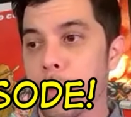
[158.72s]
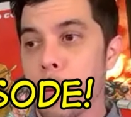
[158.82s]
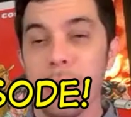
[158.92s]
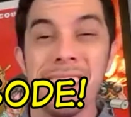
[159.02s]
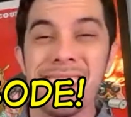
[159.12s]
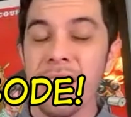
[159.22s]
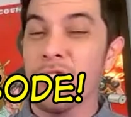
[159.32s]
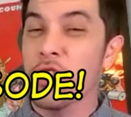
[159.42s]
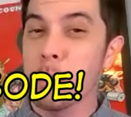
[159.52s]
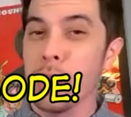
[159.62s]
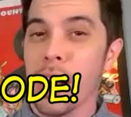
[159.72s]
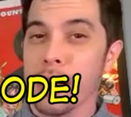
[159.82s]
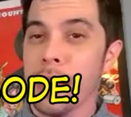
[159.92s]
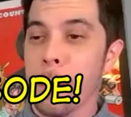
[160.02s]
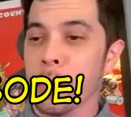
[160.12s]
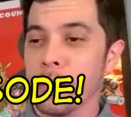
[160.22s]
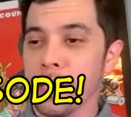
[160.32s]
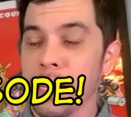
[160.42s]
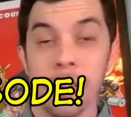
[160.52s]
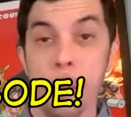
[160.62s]
But instead of just blocking them or
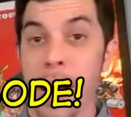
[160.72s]
deleting them,